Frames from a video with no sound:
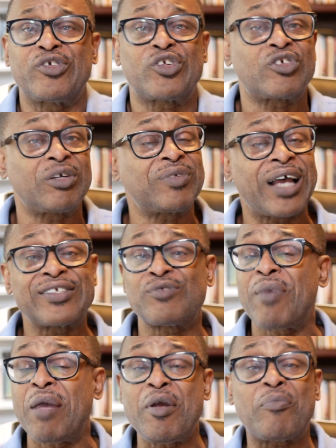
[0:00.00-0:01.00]
So sometimes it's
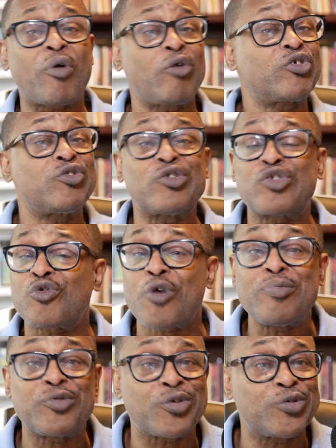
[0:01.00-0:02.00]
maybe approaching the
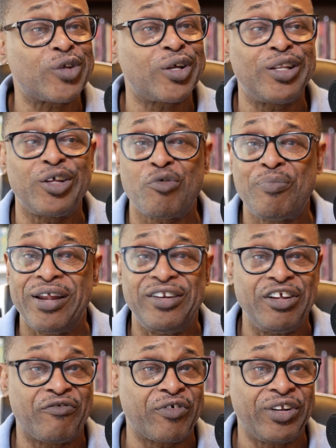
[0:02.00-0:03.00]
scriptures a little bit
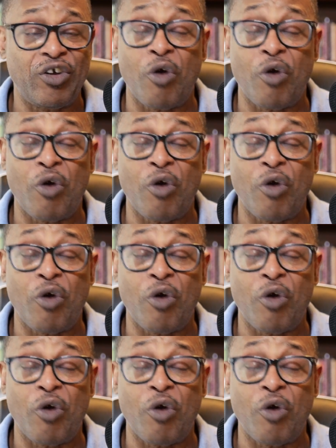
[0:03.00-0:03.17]
differently,